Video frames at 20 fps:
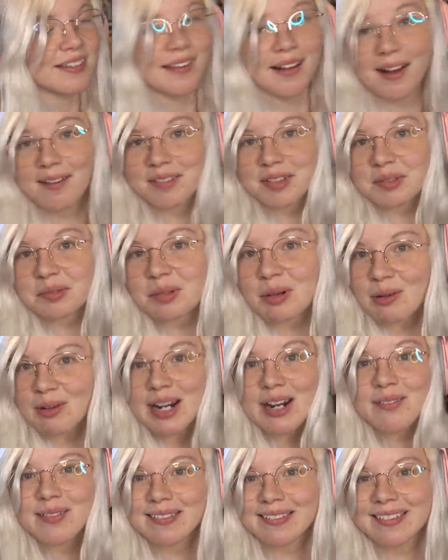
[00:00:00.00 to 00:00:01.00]
they have to
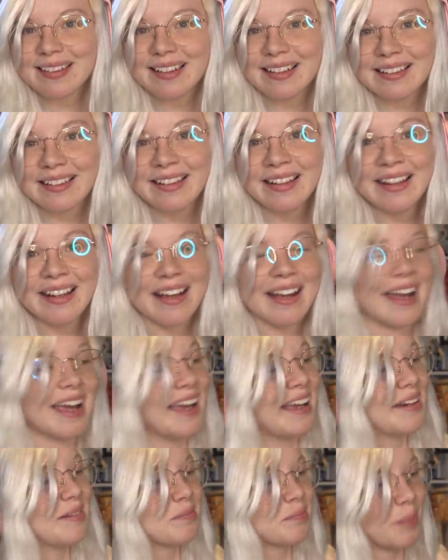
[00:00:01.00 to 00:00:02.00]
ruin everything
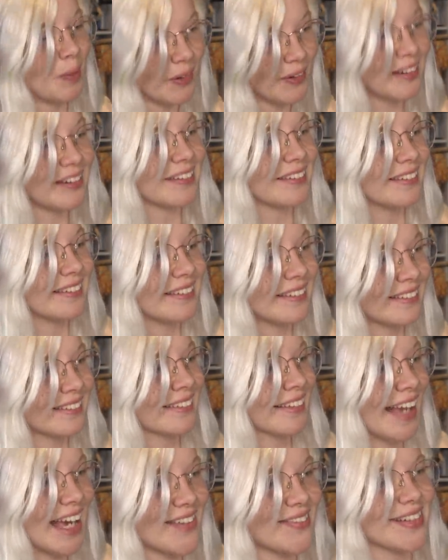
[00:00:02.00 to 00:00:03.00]
and put
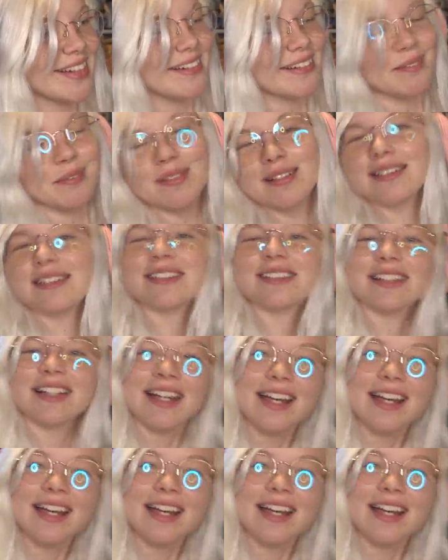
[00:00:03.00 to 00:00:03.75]
live animals